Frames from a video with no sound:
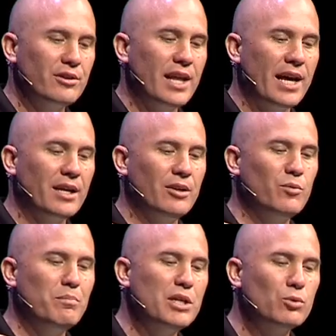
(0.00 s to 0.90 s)
that I
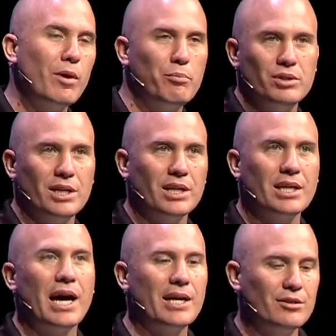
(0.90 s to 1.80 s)
could misrepresent
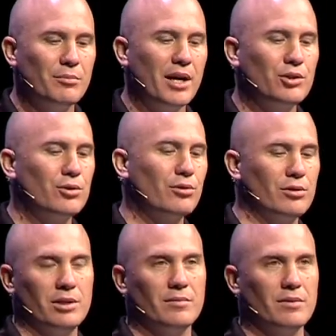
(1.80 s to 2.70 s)
God to my
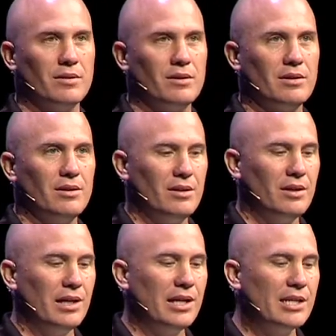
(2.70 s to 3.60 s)
children,
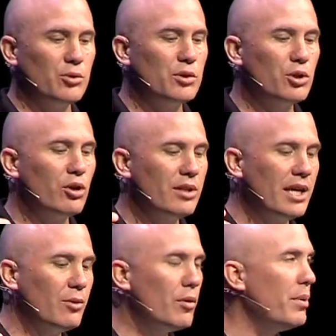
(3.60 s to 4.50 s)
and as a result, they
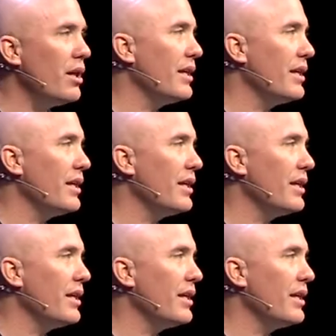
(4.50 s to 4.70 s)
could rebel